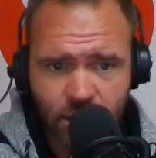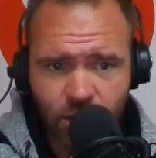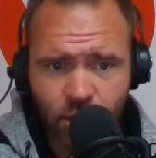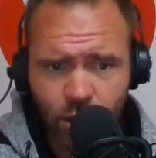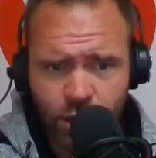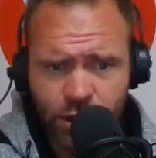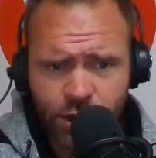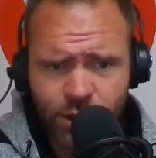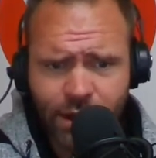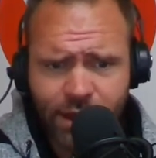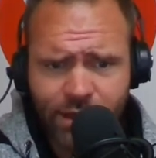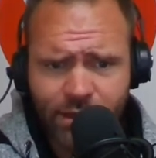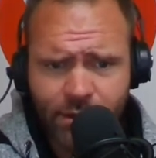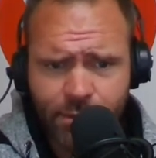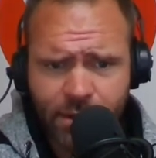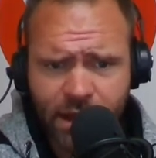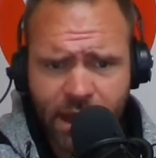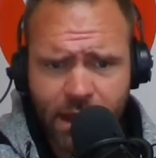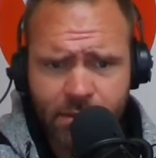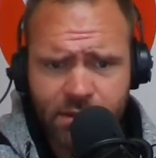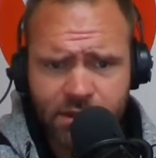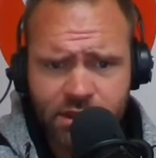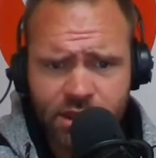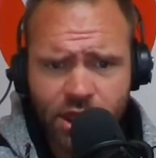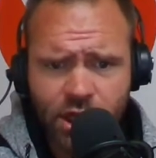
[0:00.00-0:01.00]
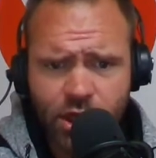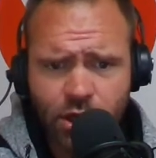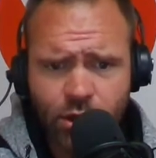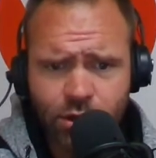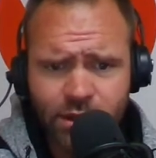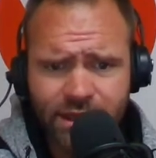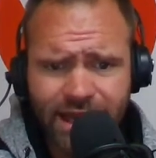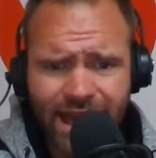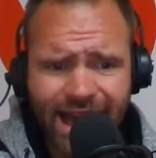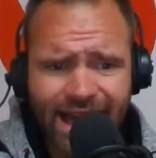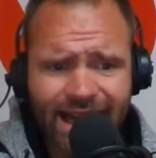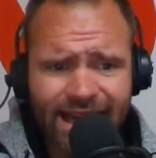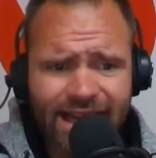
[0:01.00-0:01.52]
Would you rather be able to go
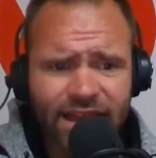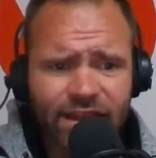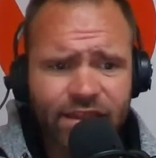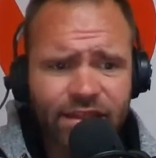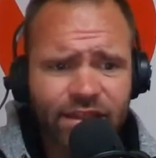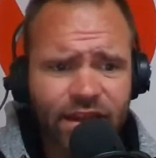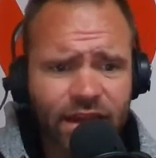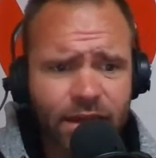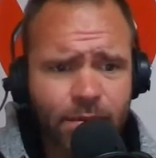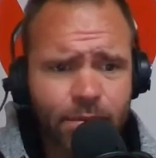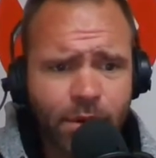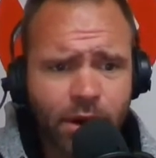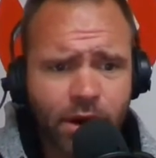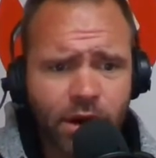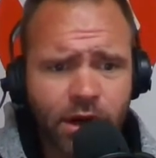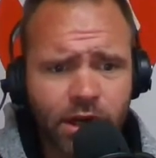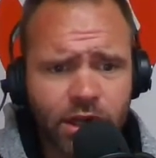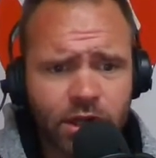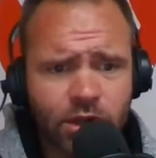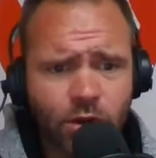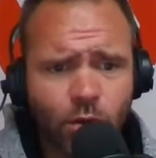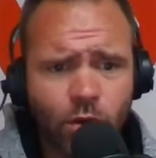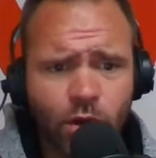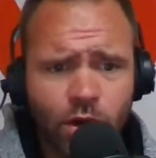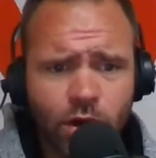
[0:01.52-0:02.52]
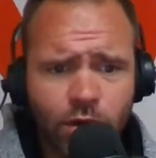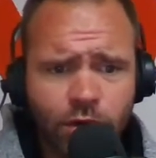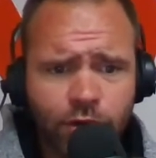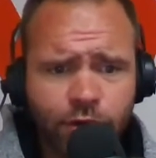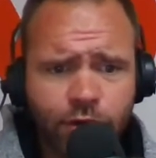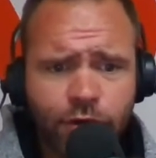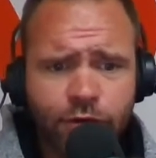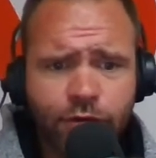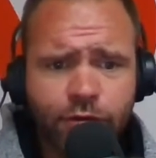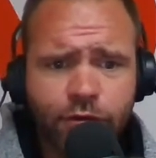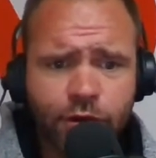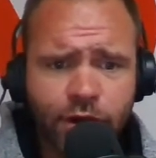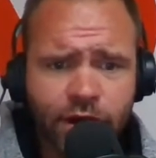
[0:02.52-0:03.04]
to any theme park in the world for
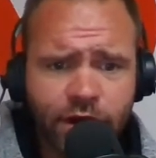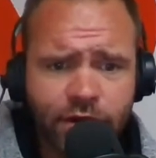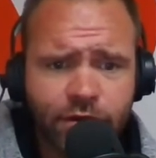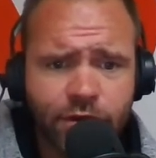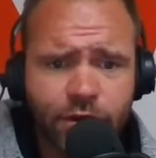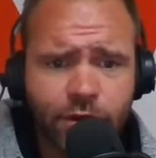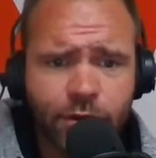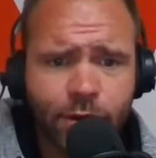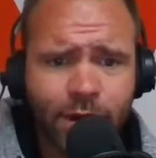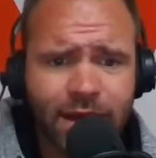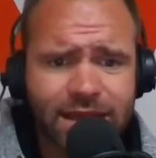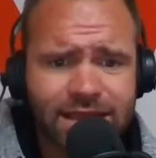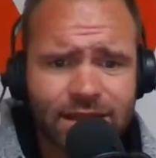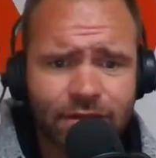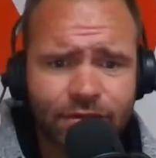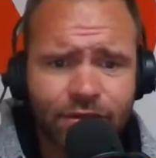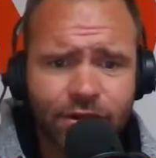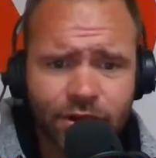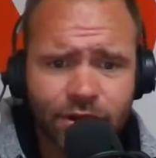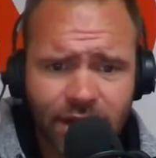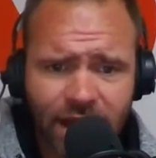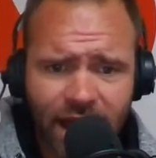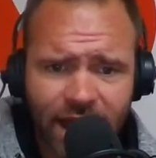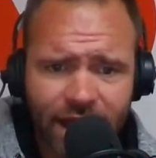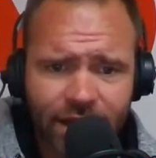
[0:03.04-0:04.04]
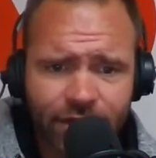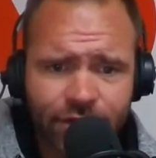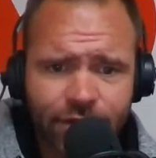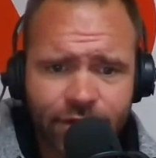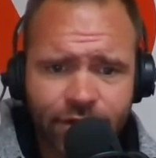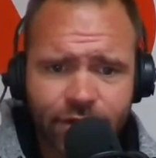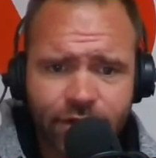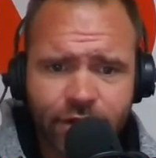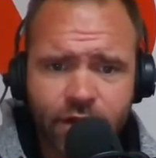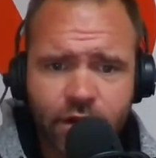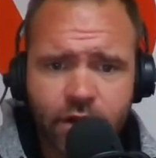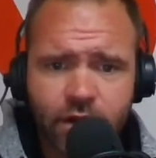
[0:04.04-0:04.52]
free for the rest of your life?